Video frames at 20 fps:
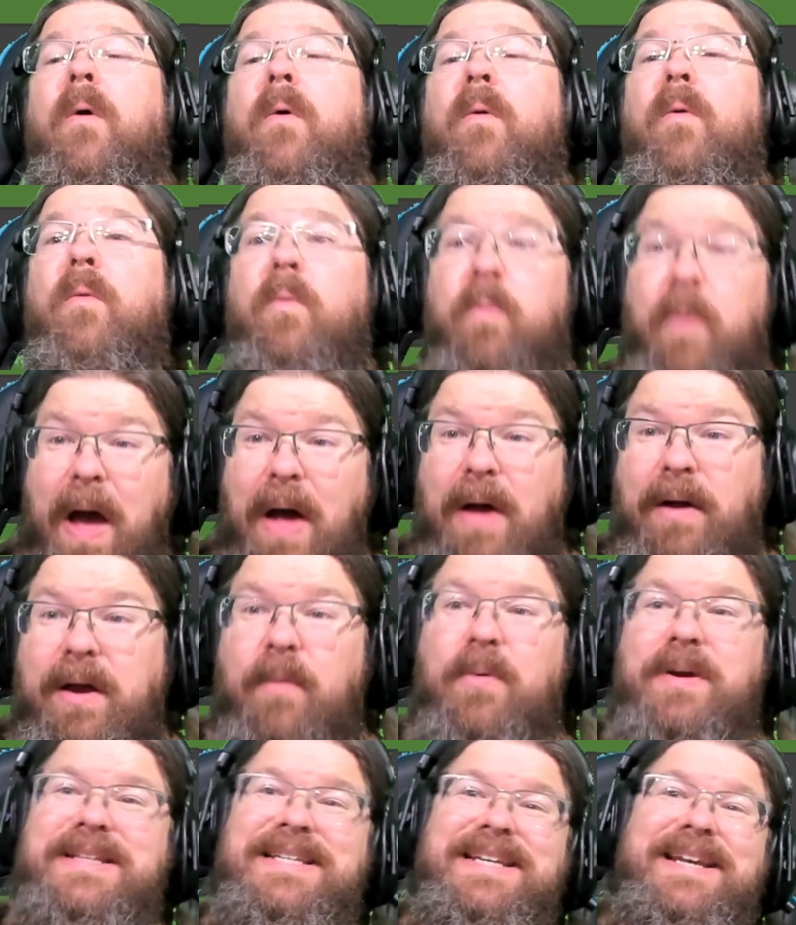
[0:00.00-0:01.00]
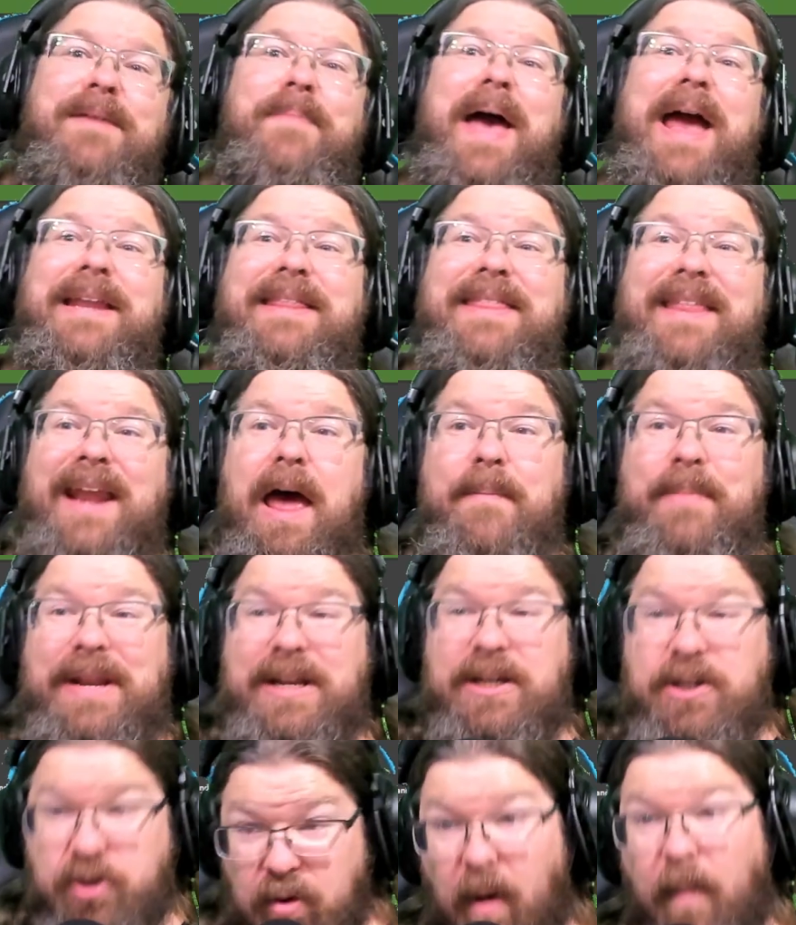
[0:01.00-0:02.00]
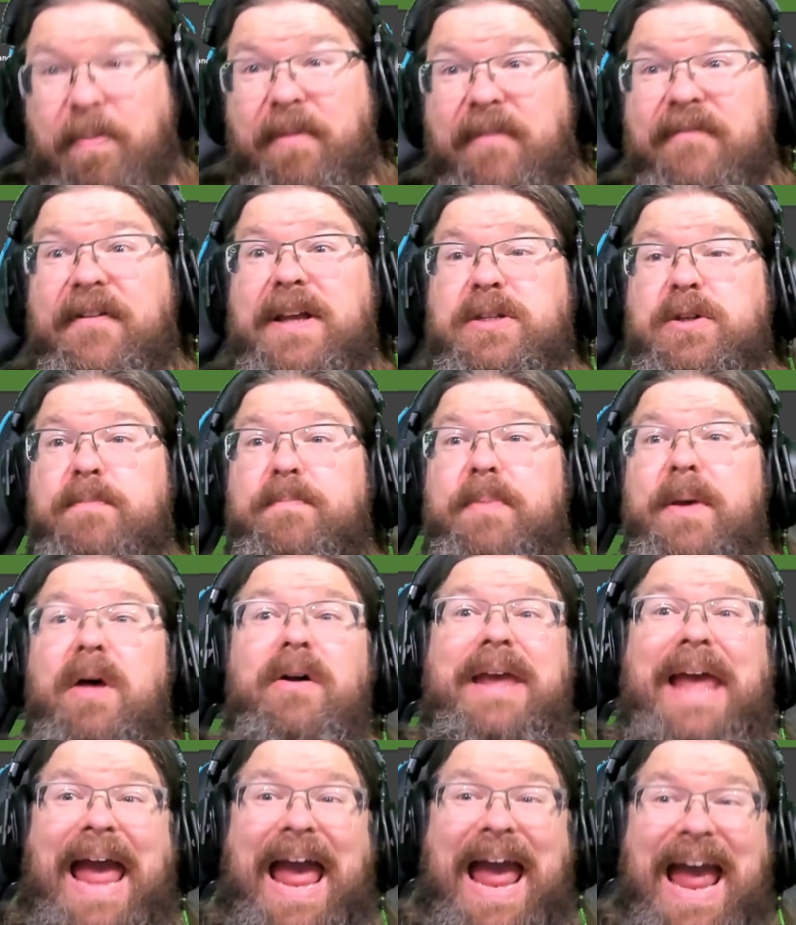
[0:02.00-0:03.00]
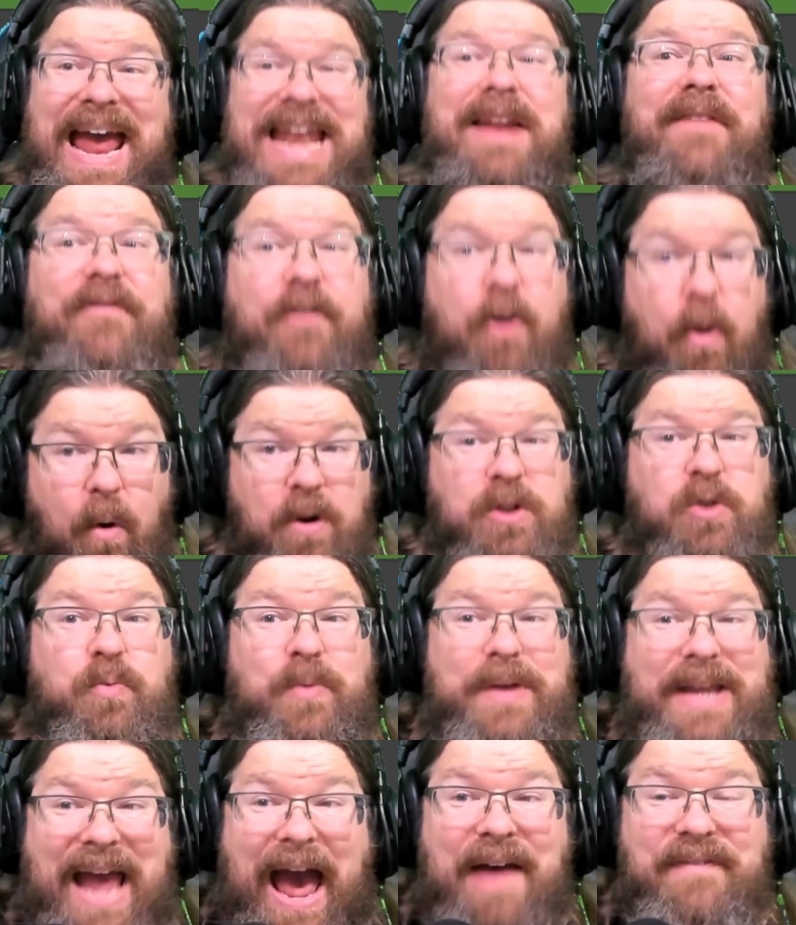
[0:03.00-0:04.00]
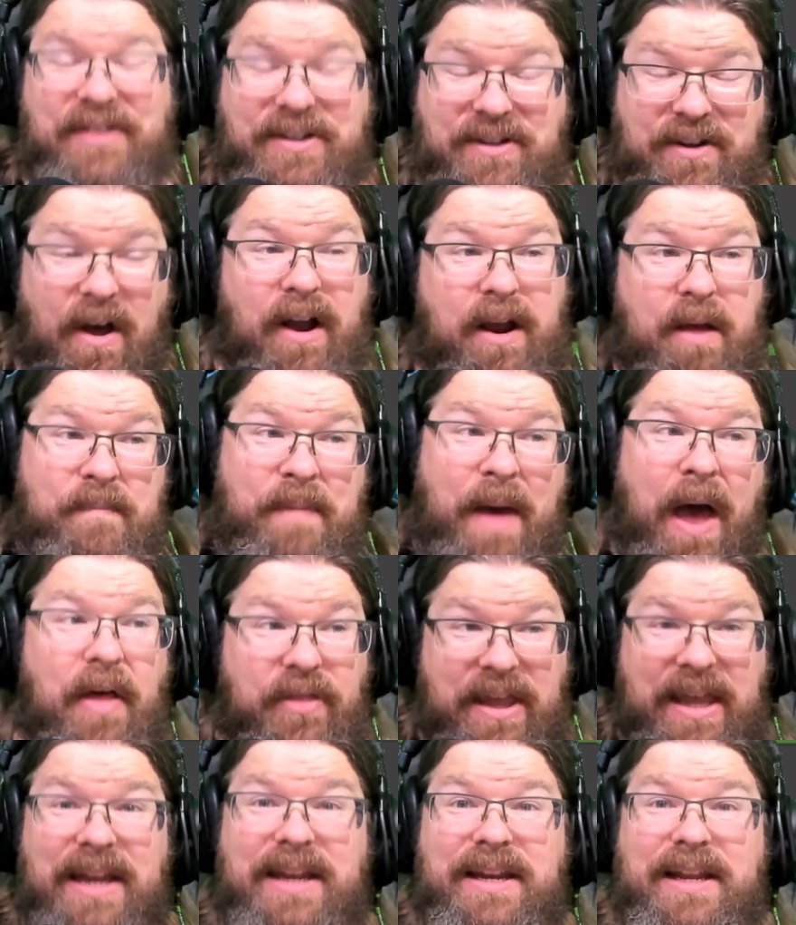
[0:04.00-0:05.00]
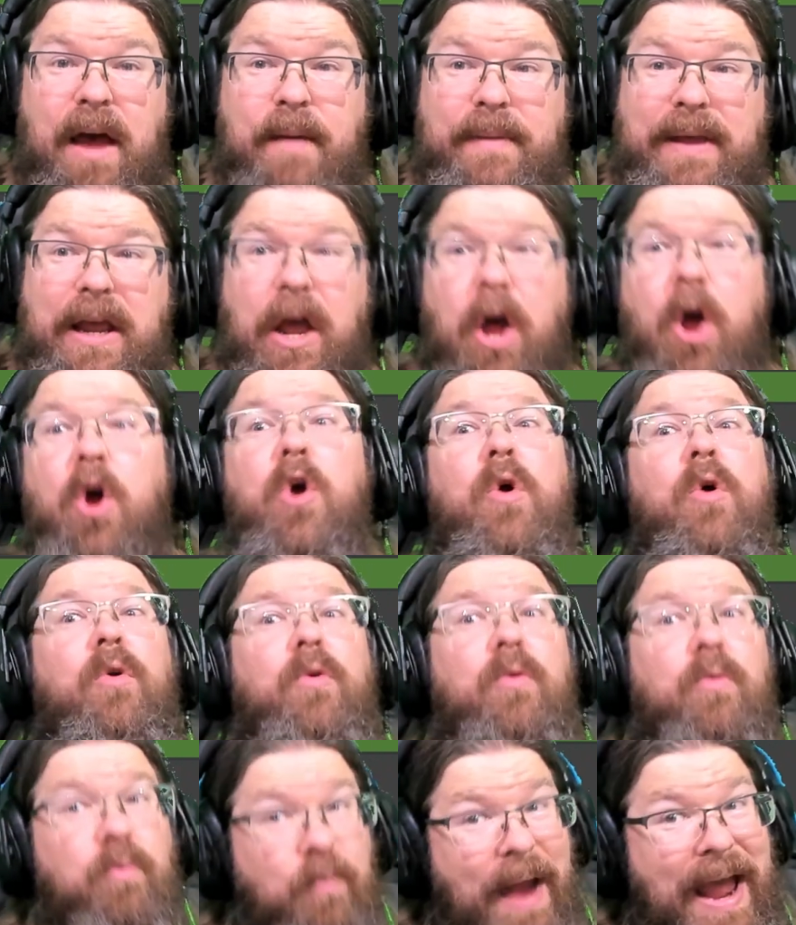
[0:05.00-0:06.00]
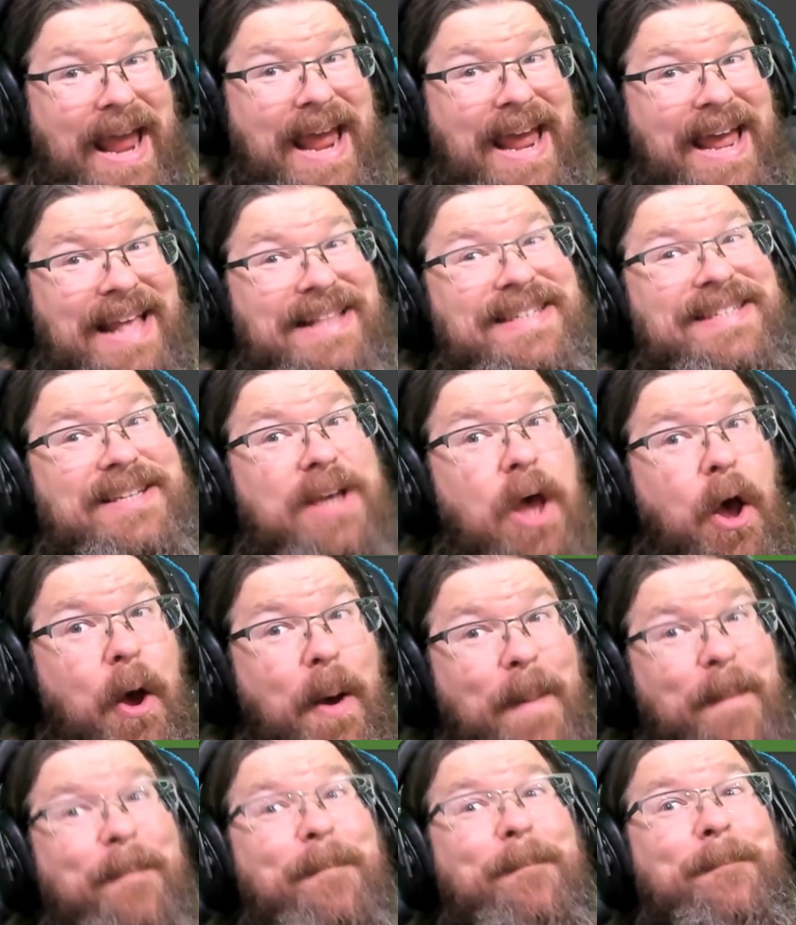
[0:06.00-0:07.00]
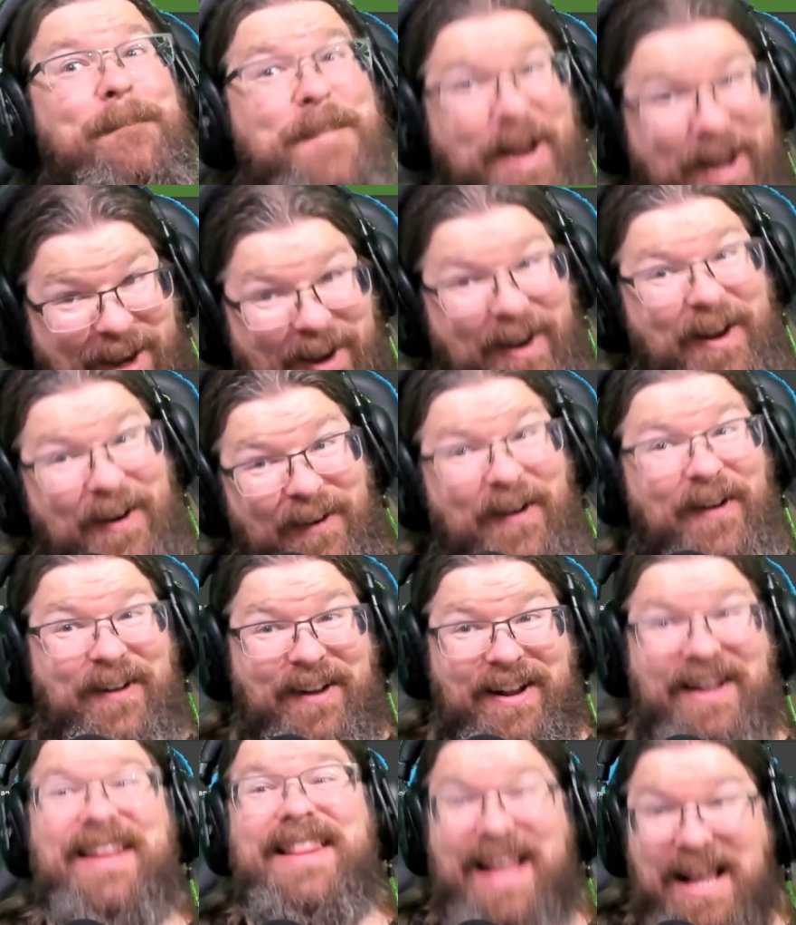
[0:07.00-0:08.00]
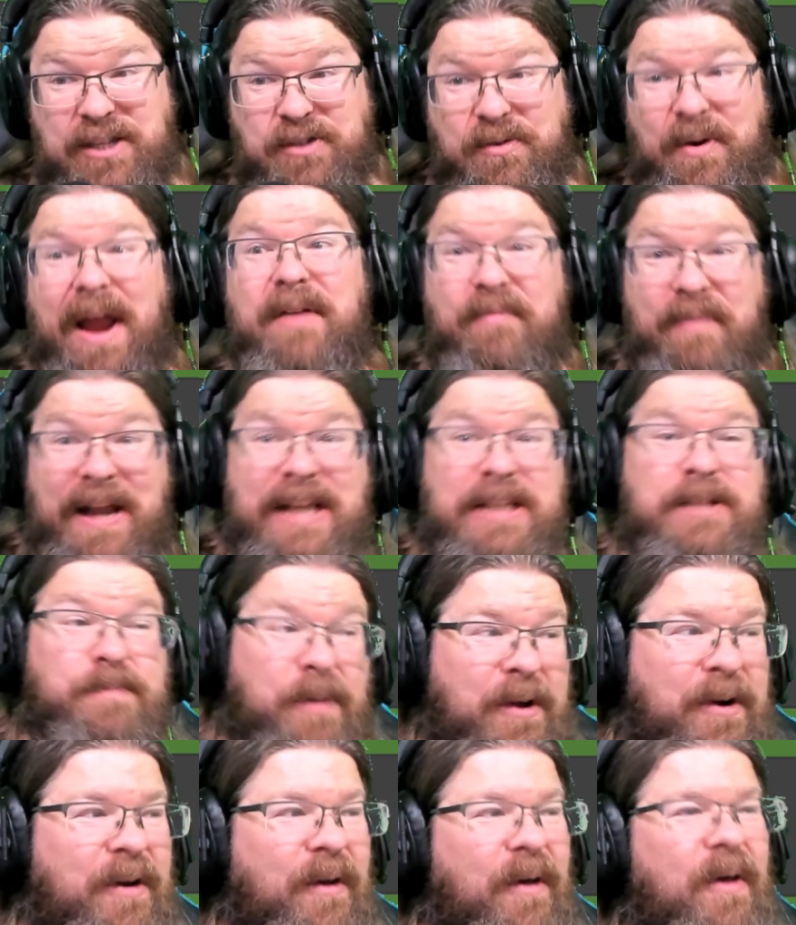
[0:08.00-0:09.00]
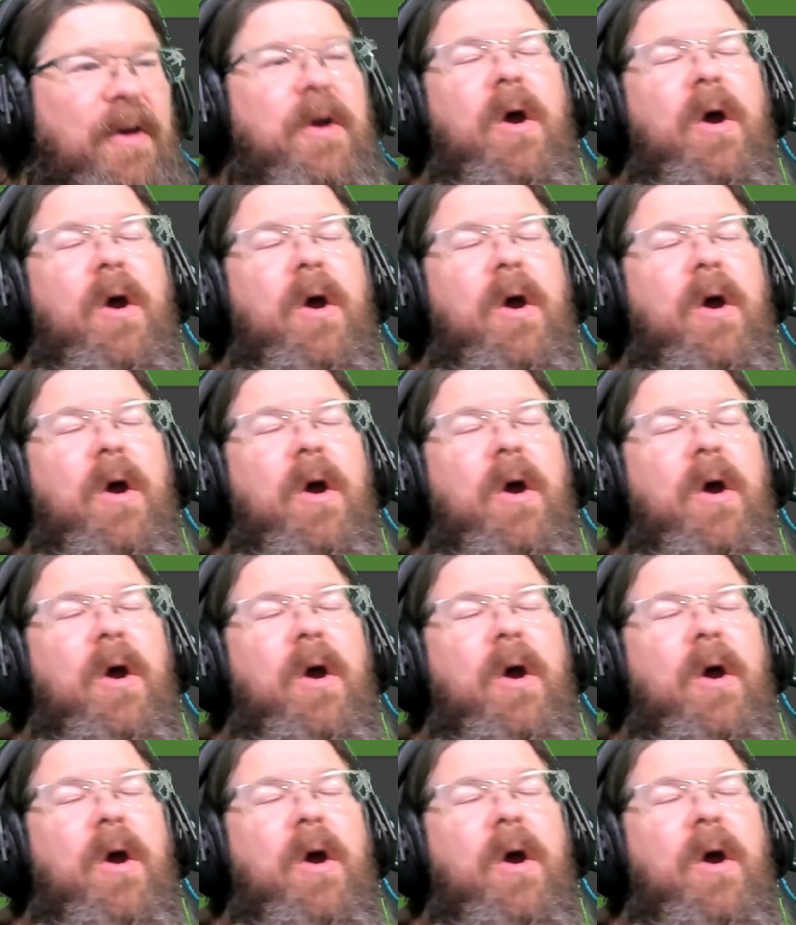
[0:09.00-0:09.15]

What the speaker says: Welcome once again back to the lab. It is your old Professor Pilk, and of course, we have to talk about the incoming raids, plural. That's right, raids, plural.